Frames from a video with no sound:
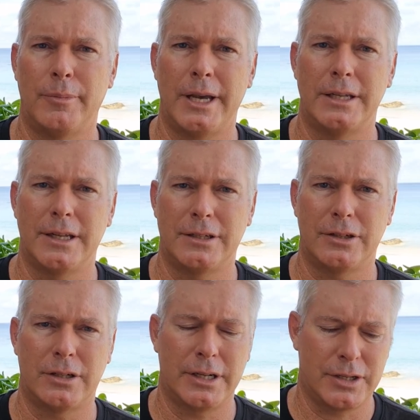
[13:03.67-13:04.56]
Domains. That's
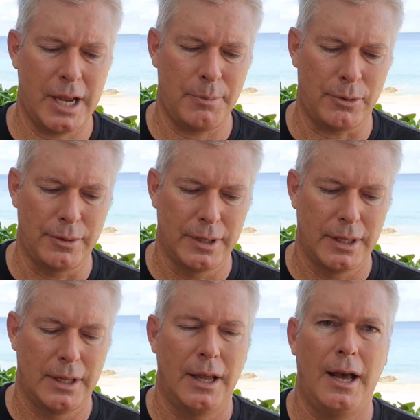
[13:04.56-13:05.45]
just an example.
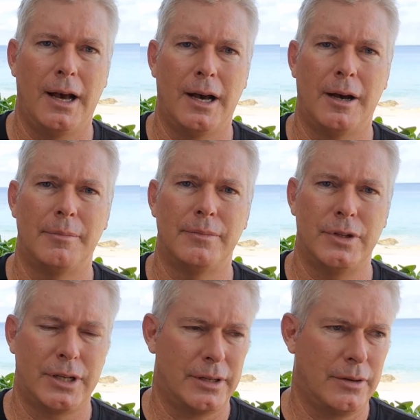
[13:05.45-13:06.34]

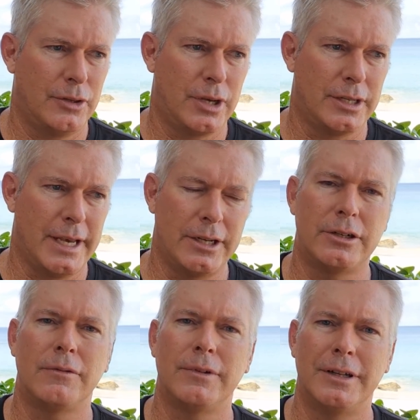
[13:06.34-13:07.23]
You can
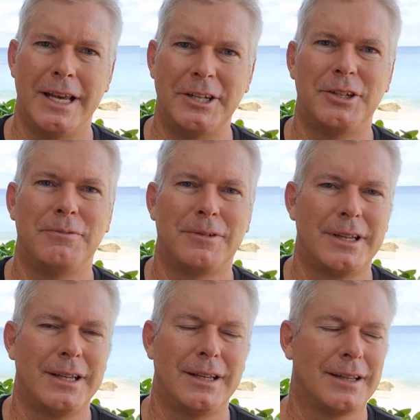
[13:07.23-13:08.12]

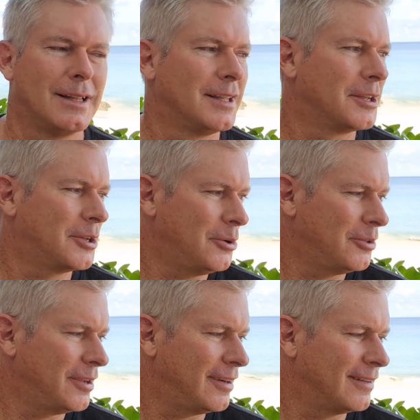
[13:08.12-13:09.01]
natively
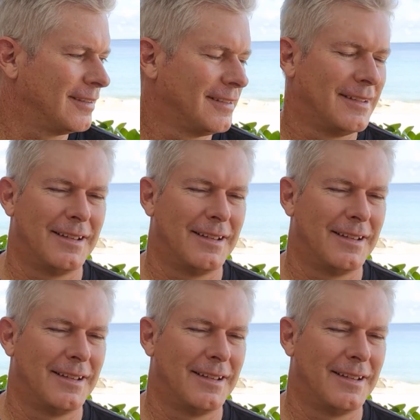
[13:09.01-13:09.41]
go there